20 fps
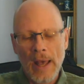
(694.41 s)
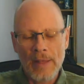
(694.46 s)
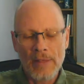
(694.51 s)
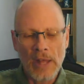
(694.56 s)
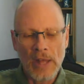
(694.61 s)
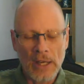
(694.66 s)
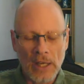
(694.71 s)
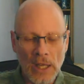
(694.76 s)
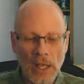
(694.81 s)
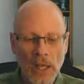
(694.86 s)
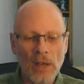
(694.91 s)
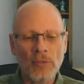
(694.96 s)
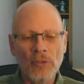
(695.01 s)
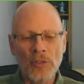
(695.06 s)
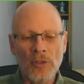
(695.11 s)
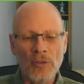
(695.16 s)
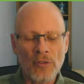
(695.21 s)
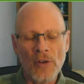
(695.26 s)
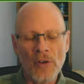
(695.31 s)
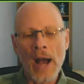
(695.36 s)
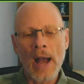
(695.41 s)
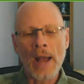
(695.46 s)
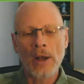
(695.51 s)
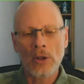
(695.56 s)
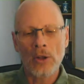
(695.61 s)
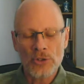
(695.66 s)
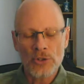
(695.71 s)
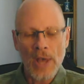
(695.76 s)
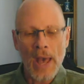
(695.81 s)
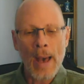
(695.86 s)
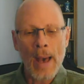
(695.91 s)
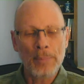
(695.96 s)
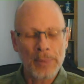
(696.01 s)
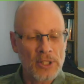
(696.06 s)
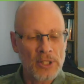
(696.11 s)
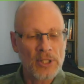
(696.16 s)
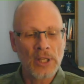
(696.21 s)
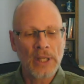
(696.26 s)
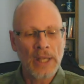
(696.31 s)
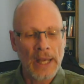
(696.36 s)
And then if the files
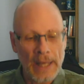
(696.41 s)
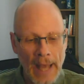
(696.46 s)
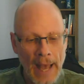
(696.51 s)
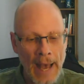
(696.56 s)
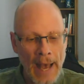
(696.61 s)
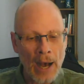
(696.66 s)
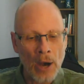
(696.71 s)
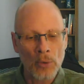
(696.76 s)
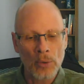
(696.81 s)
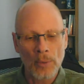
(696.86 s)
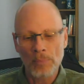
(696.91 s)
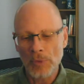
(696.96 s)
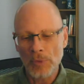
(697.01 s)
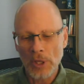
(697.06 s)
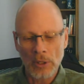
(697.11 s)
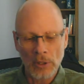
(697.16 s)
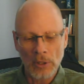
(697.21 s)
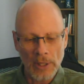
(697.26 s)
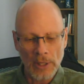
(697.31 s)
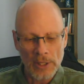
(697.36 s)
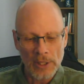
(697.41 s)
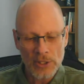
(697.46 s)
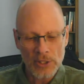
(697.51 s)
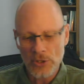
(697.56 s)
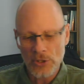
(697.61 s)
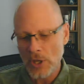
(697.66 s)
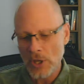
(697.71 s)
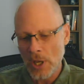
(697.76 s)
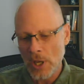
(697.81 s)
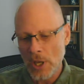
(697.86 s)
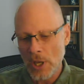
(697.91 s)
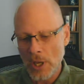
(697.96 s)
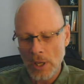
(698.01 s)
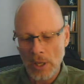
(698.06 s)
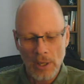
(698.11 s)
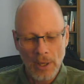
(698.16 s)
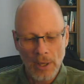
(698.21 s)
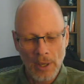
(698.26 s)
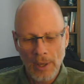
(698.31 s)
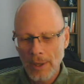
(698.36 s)
happen to get out, let's say
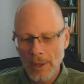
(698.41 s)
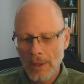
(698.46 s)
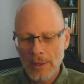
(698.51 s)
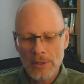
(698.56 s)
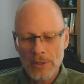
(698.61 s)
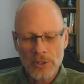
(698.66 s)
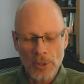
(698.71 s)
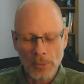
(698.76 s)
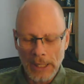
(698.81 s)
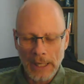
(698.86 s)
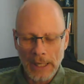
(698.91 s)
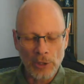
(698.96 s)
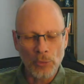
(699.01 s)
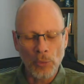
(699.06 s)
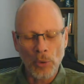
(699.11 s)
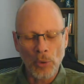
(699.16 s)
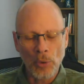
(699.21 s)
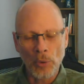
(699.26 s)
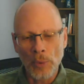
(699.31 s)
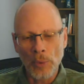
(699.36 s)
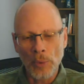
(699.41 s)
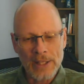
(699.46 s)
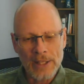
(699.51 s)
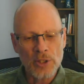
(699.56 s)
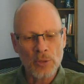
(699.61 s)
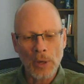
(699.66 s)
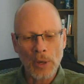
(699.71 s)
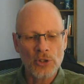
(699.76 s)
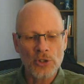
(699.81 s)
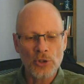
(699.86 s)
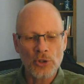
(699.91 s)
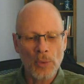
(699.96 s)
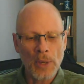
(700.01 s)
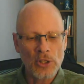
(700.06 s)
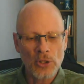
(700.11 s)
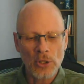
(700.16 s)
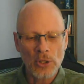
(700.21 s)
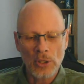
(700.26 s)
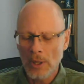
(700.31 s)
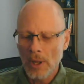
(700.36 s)
somebody got into a ransomware
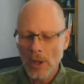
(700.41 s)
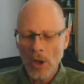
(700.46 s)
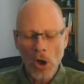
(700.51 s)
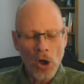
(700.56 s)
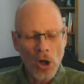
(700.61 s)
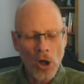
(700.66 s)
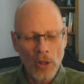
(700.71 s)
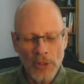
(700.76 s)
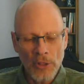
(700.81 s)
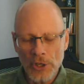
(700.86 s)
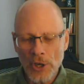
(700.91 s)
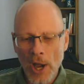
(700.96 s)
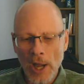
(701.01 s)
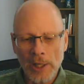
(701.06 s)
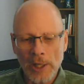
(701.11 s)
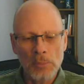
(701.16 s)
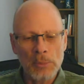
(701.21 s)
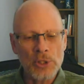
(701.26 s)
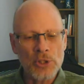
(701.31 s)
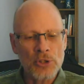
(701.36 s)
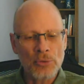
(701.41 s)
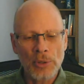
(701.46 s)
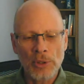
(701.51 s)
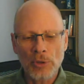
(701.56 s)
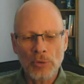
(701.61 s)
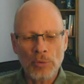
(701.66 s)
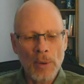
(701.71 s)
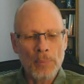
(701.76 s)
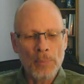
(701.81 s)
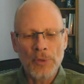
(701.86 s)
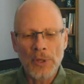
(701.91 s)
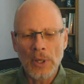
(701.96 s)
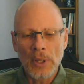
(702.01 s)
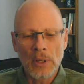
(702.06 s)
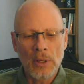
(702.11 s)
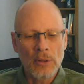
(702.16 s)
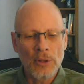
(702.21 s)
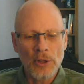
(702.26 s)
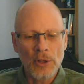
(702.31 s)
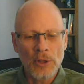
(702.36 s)
situation, all the documents are
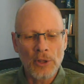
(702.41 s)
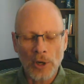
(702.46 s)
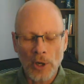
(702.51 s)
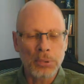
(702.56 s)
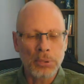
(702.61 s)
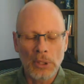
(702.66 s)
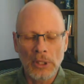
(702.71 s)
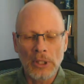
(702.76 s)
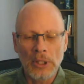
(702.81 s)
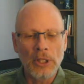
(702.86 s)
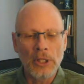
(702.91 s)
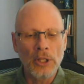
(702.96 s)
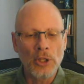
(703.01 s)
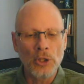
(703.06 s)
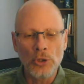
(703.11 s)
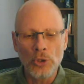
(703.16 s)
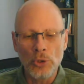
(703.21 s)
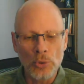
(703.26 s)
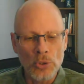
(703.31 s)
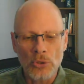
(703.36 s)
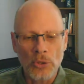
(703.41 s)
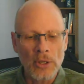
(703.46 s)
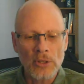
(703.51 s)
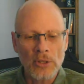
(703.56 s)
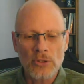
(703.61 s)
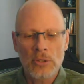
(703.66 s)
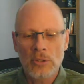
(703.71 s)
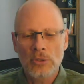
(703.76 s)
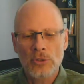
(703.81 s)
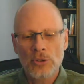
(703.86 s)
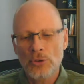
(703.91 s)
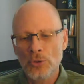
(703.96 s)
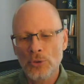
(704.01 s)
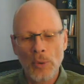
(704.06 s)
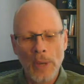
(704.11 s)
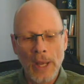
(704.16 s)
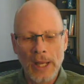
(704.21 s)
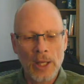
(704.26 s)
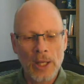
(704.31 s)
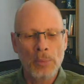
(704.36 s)
encrypted. They're completely useless
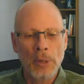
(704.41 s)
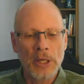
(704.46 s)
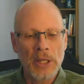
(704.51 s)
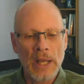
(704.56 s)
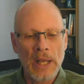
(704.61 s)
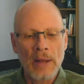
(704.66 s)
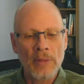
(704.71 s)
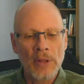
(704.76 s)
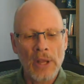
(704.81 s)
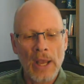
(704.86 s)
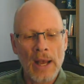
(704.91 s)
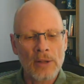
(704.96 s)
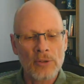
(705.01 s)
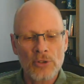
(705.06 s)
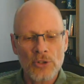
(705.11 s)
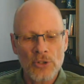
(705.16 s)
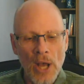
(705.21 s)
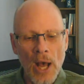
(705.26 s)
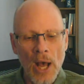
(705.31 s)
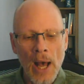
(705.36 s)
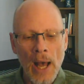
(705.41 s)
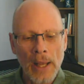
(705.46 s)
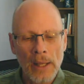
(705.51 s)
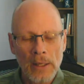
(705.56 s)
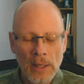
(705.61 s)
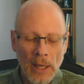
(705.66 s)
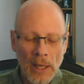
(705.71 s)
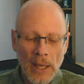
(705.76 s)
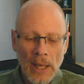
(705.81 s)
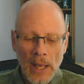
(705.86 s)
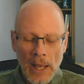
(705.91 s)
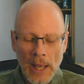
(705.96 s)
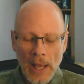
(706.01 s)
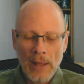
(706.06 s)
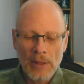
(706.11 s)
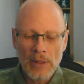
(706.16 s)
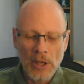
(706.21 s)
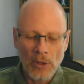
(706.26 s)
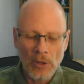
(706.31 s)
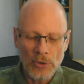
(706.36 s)
to anybody on the outside.
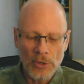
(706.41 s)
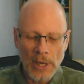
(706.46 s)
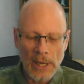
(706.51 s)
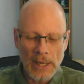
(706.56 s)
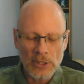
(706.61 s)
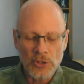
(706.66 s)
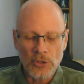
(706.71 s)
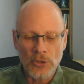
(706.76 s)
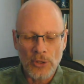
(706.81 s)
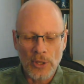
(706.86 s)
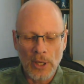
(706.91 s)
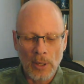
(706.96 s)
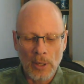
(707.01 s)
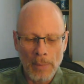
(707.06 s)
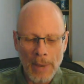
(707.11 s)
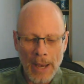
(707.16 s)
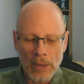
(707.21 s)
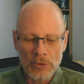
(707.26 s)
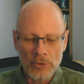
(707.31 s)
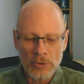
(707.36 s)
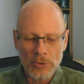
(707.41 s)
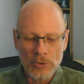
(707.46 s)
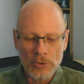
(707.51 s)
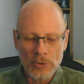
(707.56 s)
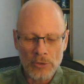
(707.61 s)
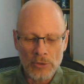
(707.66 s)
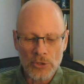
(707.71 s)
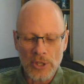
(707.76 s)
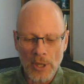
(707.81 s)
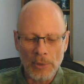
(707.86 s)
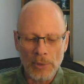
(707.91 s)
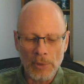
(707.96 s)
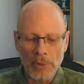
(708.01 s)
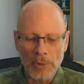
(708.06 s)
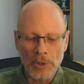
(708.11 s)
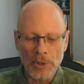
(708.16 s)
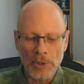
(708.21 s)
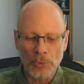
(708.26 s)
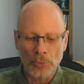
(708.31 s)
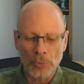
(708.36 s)
And the other nice thing about some of the
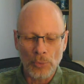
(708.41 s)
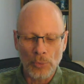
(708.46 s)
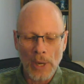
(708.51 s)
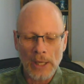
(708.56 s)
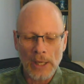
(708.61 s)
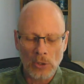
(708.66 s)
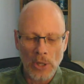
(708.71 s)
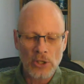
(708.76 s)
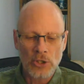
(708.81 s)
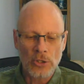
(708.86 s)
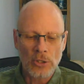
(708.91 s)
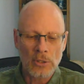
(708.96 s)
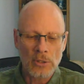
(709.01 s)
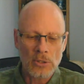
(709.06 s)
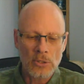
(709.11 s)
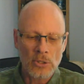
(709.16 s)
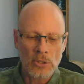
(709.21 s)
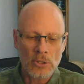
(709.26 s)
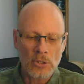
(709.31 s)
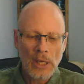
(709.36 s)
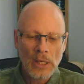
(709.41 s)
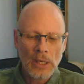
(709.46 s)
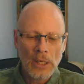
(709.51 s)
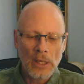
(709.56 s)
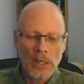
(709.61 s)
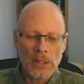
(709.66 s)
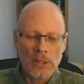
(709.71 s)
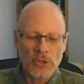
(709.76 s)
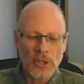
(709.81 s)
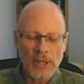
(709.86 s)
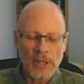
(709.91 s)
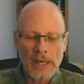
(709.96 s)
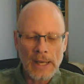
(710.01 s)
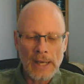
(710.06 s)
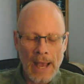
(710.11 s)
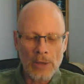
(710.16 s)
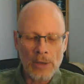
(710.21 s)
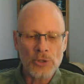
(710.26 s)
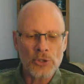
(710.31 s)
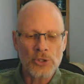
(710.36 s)
regulations is that they
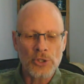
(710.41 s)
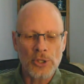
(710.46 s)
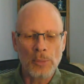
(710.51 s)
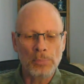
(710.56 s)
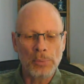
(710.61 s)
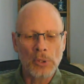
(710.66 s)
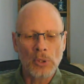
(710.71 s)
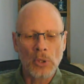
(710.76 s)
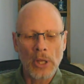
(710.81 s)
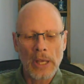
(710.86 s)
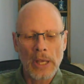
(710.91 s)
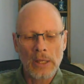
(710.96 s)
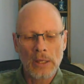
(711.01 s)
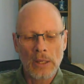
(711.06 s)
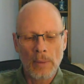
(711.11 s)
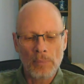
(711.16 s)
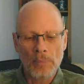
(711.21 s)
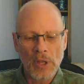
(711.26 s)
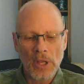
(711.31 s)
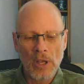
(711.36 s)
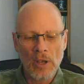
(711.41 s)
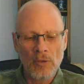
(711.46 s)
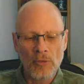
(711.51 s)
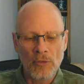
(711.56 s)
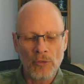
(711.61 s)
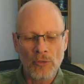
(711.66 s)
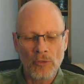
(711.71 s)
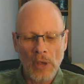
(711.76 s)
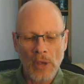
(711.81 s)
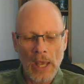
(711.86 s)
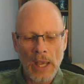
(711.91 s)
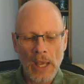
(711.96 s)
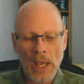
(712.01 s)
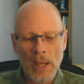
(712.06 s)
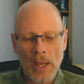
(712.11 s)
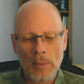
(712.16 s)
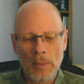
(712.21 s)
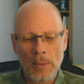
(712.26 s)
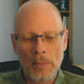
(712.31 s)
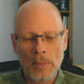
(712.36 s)
now stipulate if
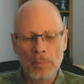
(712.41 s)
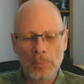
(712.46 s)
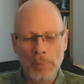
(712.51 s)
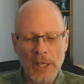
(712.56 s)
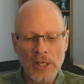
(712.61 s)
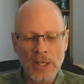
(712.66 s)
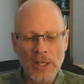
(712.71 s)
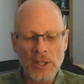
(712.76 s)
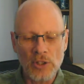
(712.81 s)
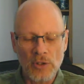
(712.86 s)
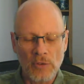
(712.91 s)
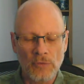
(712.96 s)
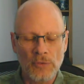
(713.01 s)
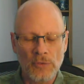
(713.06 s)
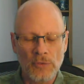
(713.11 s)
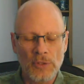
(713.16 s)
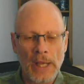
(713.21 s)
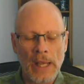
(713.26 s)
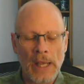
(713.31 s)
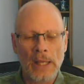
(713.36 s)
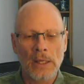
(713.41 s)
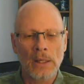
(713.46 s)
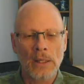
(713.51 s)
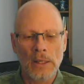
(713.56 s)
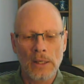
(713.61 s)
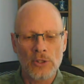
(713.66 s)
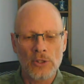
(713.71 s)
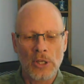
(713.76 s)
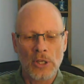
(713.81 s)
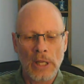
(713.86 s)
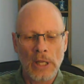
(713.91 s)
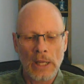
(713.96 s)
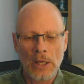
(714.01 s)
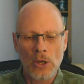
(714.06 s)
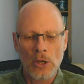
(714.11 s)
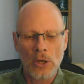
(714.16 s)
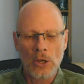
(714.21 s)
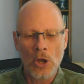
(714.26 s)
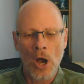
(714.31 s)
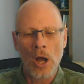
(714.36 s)
a piece of data is in a
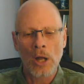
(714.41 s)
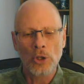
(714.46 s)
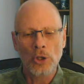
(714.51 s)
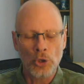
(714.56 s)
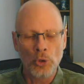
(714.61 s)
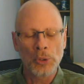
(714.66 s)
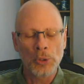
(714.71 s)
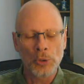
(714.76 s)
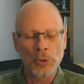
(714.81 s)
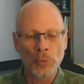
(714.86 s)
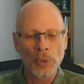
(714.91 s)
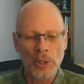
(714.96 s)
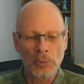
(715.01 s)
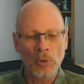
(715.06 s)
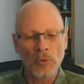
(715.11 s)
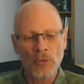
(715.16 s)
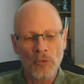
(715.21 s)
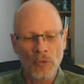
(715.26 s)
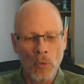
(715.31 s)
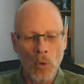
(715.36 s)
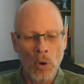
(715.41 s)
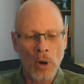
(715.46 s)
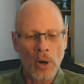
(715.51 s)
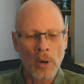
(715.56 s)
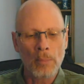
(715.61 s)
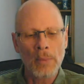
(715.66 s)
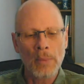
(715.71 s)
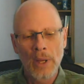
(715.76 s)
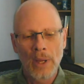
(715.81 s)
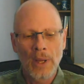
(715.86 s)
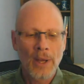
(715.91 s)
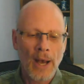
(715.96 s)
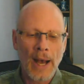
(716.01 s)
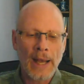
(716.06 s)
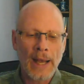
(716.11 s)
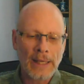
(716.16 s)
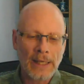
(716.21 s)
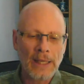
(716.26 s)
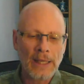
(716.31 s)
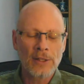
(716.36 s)
non-human readable form,
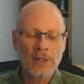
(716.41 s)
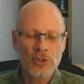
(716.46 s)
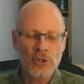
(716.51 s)
i.e.